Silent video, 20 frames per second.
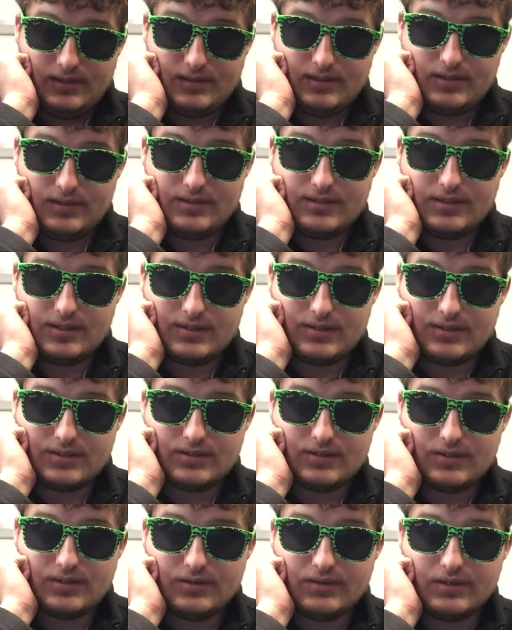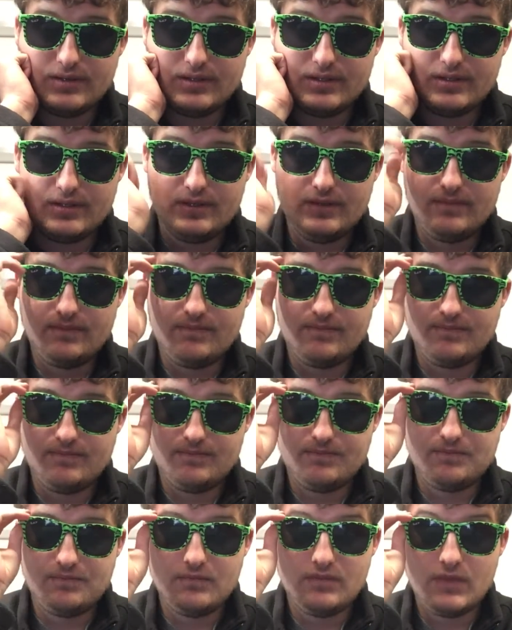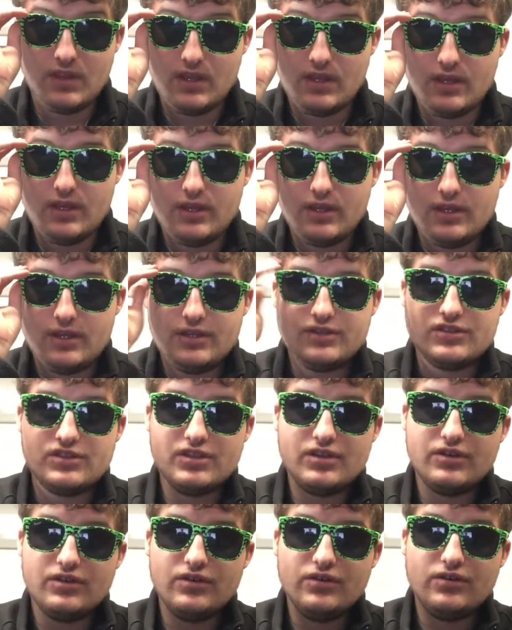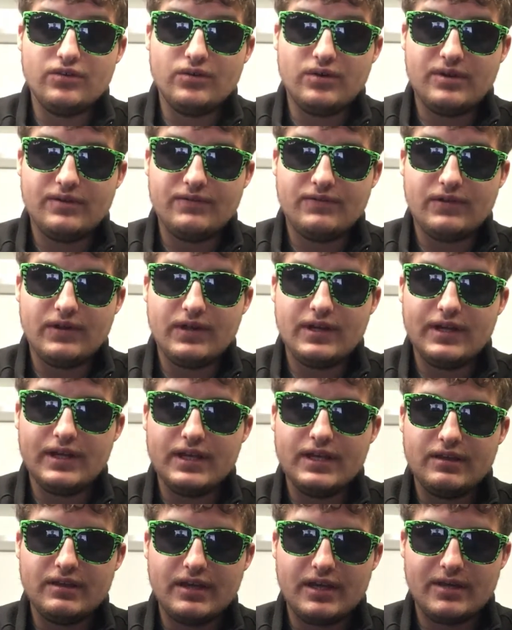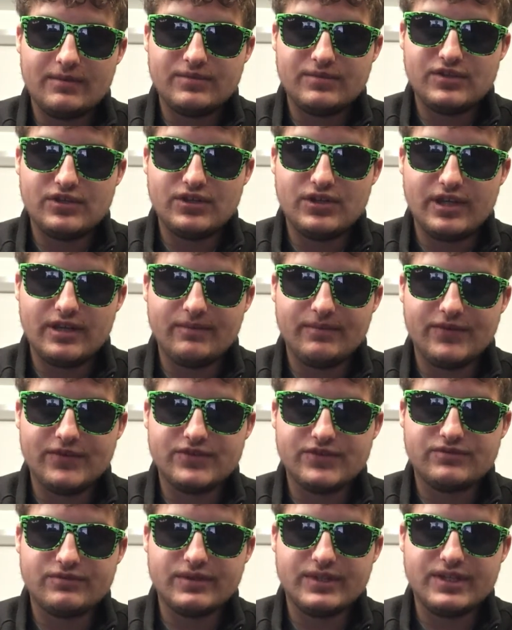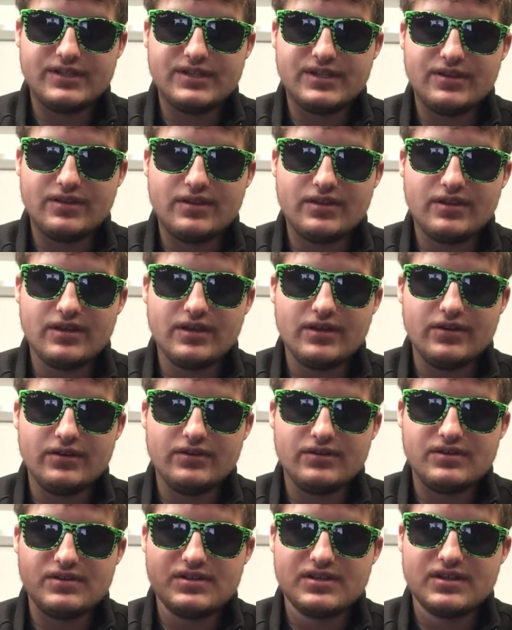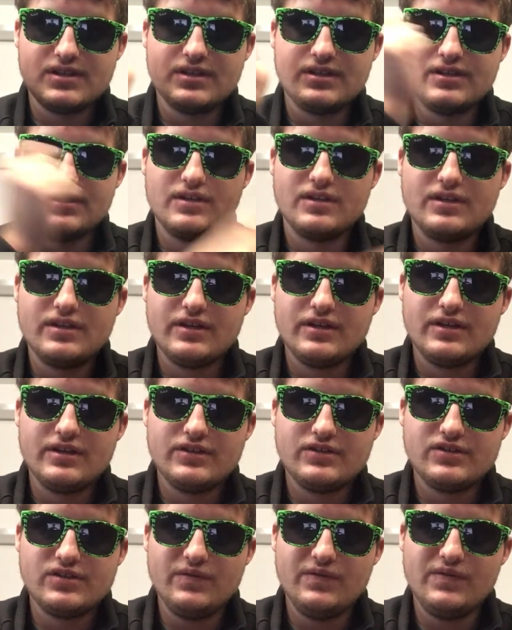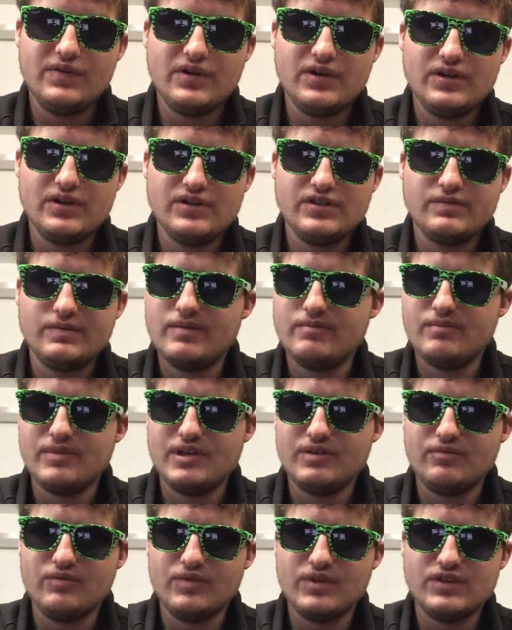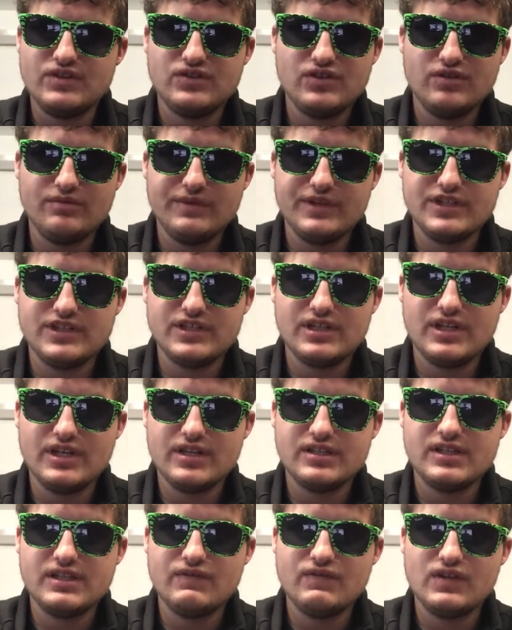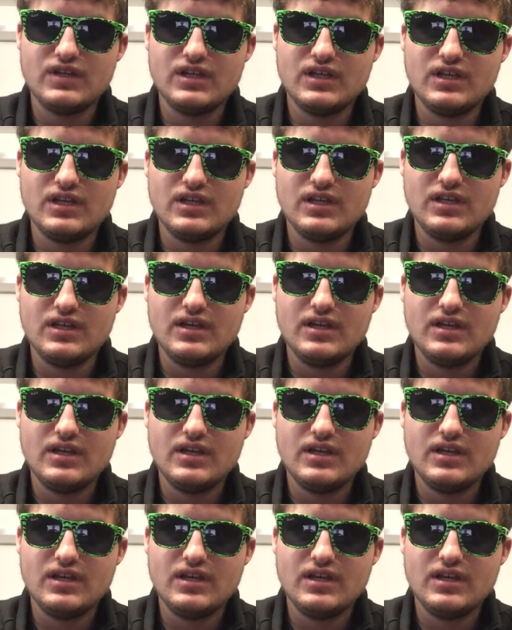This isn't so good. So, on Friday, Amsterdam was released in theaters. So far, it's been met with so much negativity,